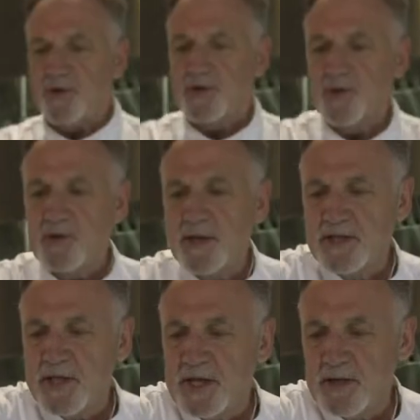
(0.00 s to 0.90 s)
could do
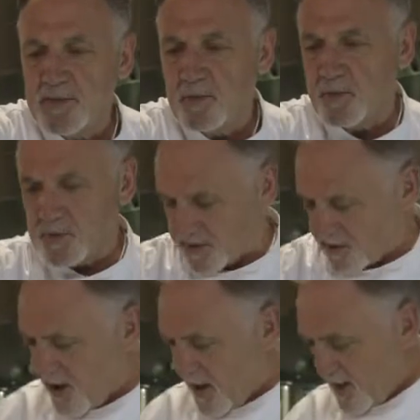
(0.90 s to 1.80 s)
these any
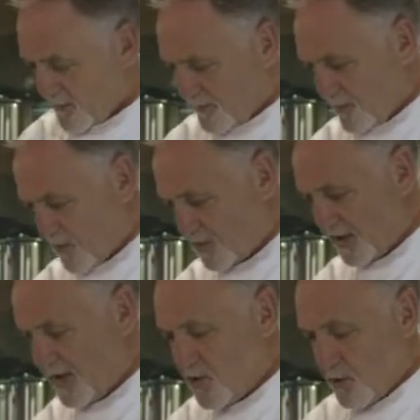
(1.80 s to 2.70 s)
style of
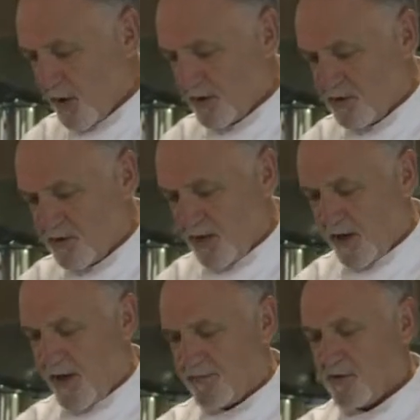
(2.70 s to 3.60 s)
cuisine you wanted to. You
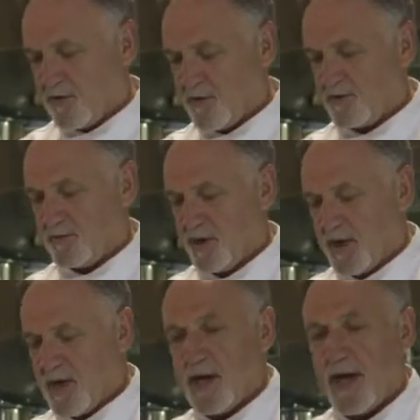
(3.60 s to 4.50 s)
don't have to do it
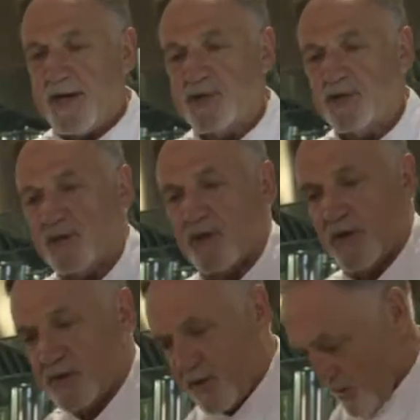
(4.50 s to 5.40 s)
Asian
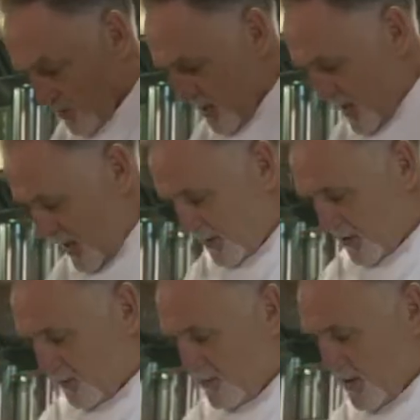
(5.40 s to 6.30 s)
style. It's just that we had
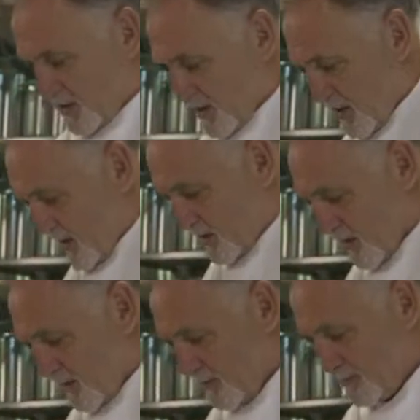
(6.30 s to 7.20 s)
this from yesterday, so